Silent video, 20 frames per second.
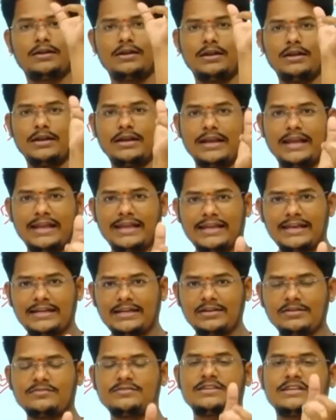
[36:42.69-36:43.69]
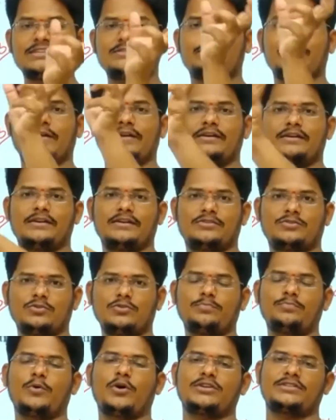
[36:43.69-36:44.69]
negative suspended to
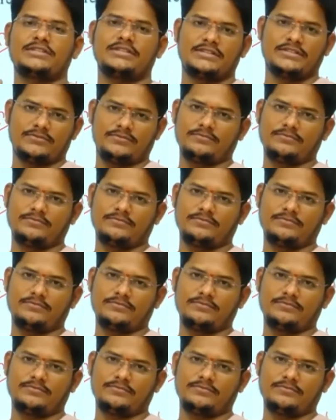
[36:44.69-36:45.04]
positive.